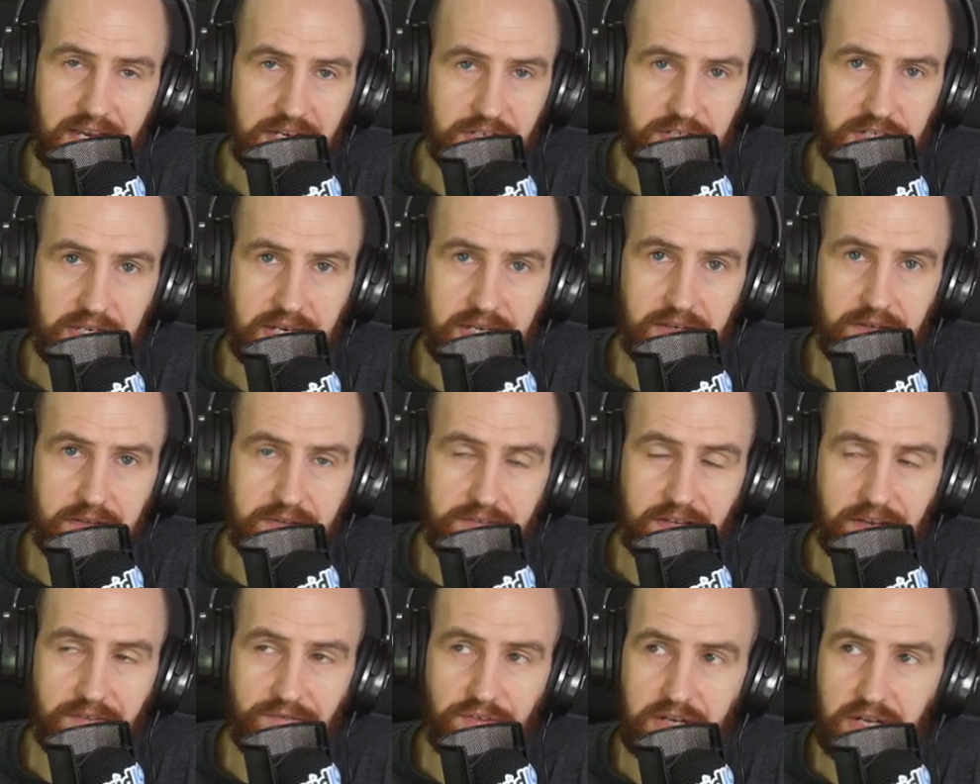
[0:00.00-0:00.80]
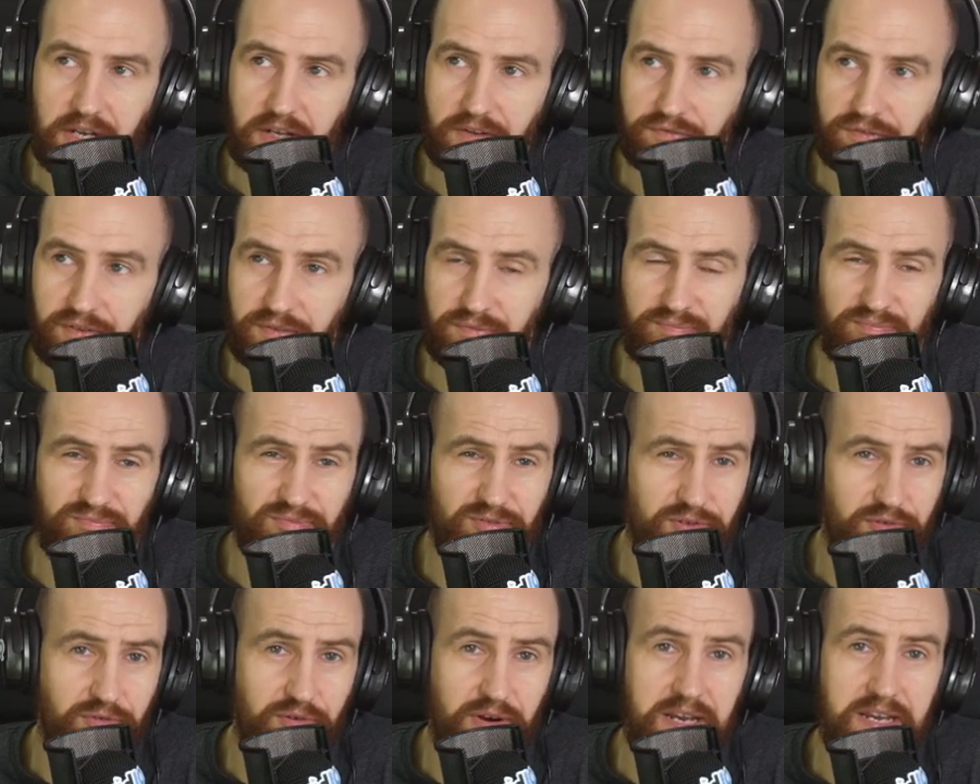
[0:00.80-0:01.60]
channel, tech videos for
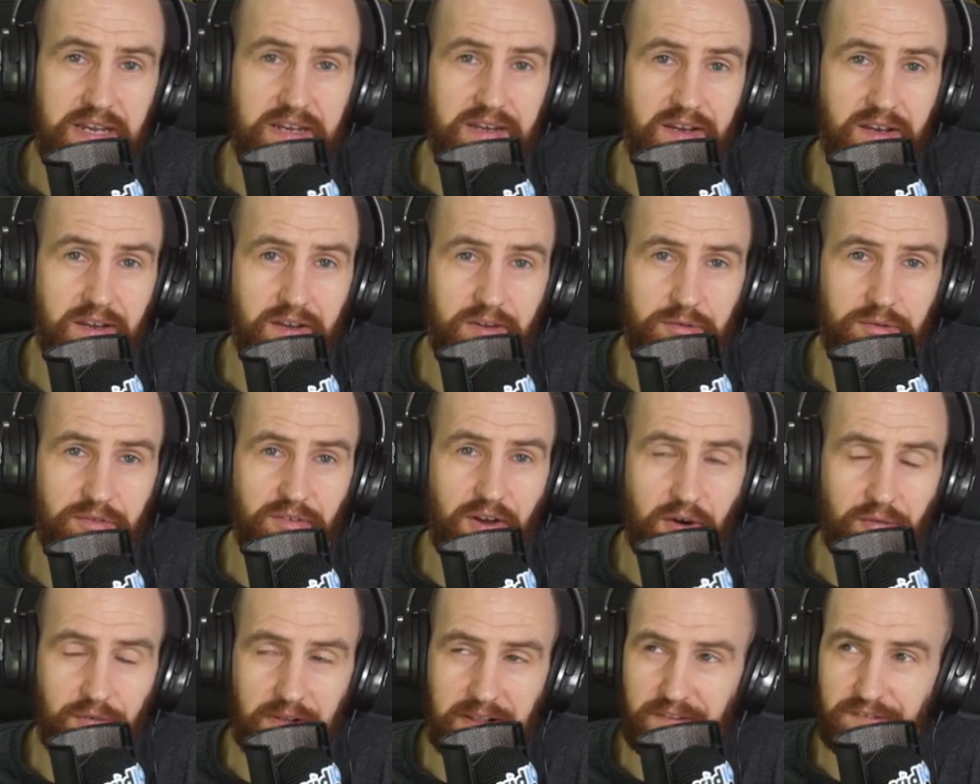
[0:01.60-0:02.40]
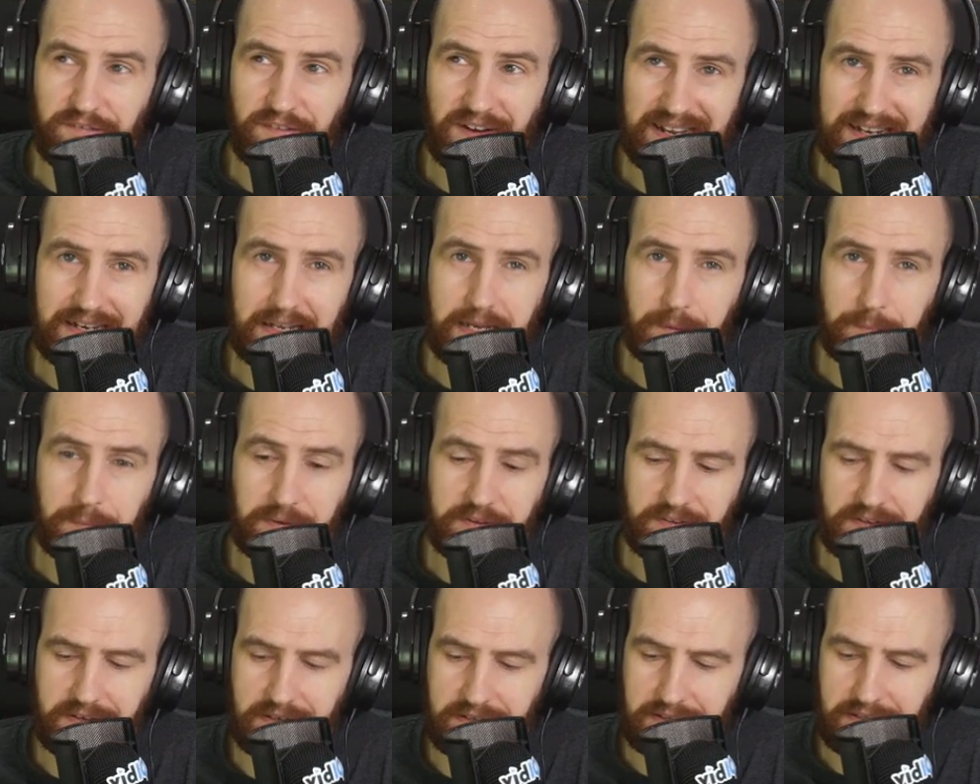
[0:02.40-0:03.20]
three years without really finding a
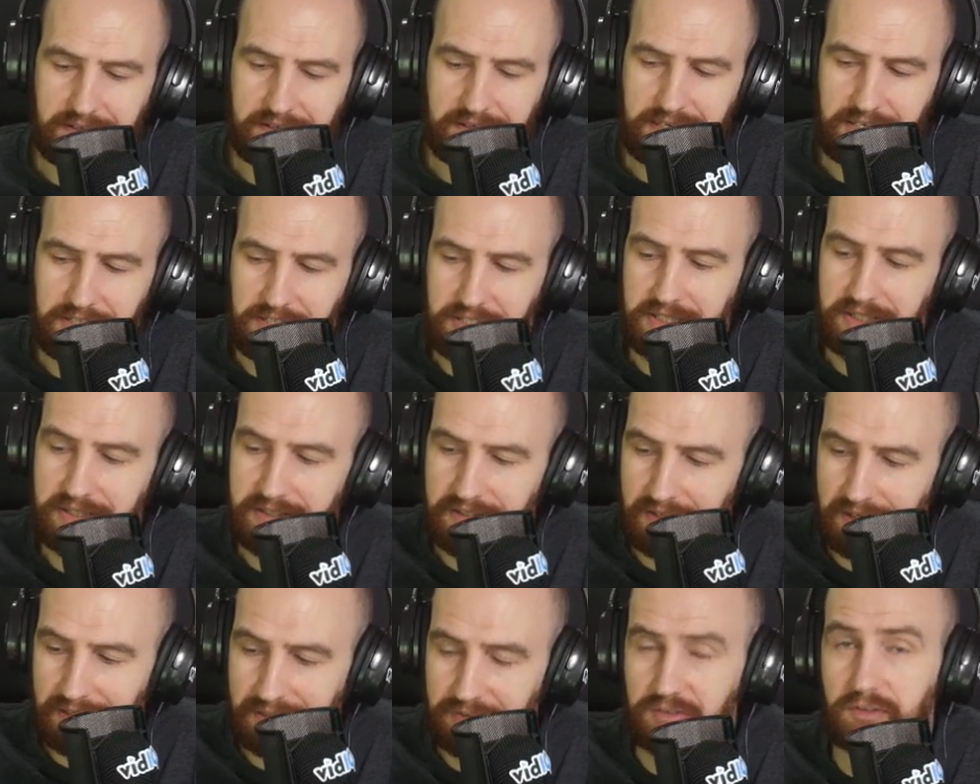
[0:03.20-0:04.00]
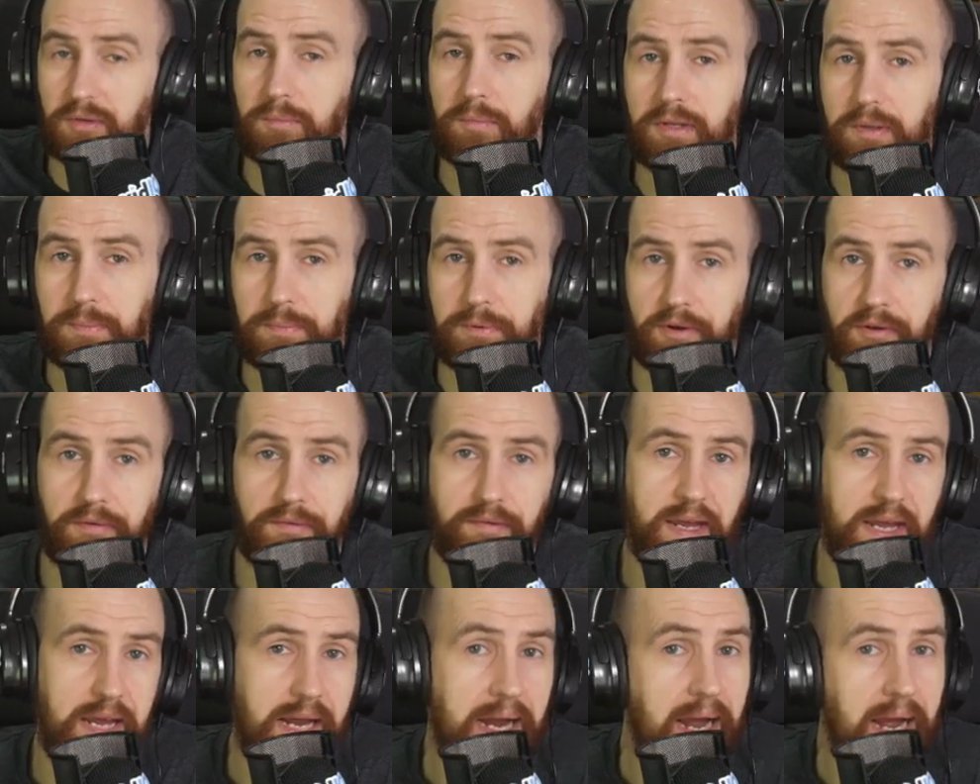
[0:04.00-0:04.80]
particular niche, and I stumbled upon